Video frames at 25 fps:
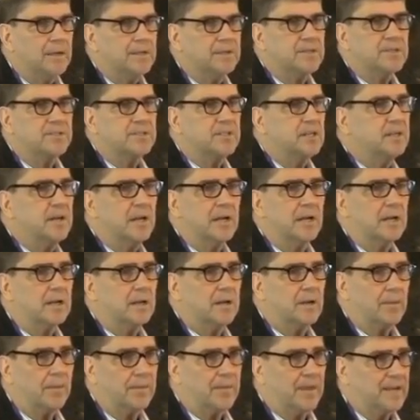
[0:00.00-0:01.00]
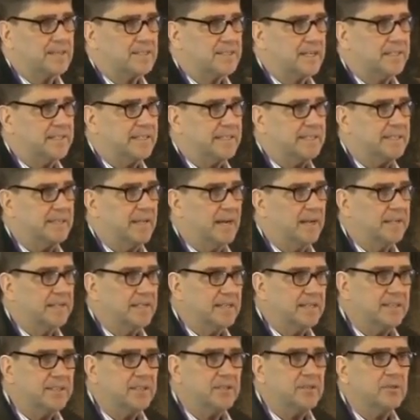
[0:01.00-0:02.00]
Just say, no, no, no, thanks. I need, I
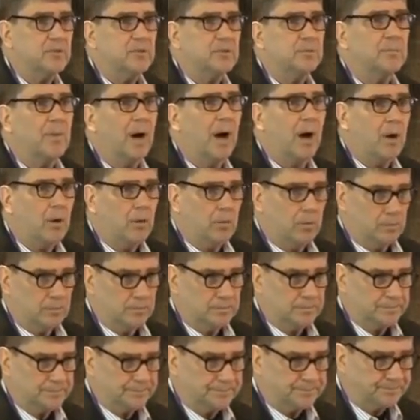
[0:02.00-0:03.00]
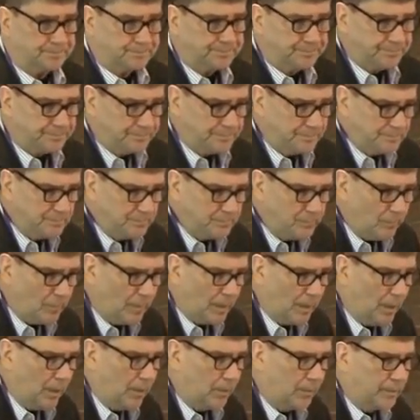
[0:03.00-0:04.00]
need to use my own.
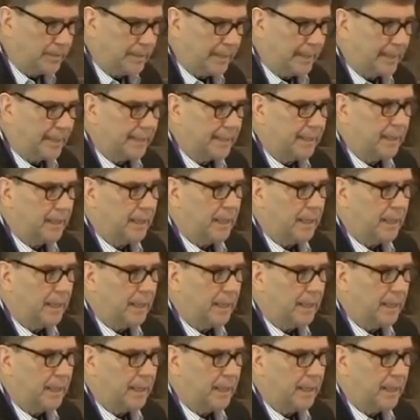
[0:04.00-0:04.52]
Okay.